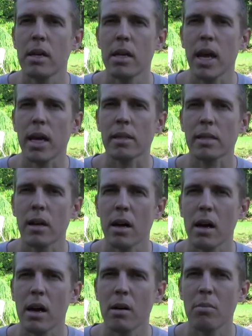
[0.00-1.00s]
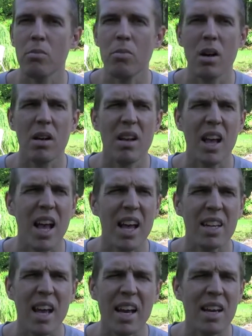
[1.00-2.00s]
yet,
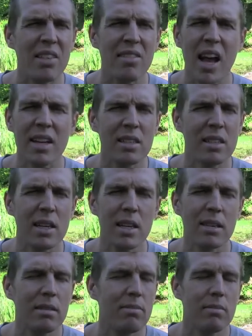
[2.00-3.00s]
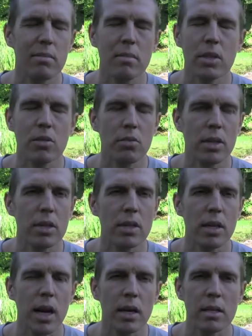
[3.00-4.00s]
and I just think it's
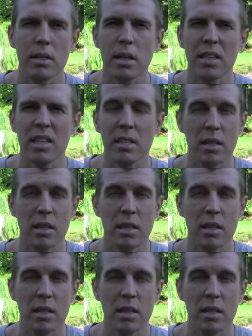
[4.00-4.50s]
really kind of silly.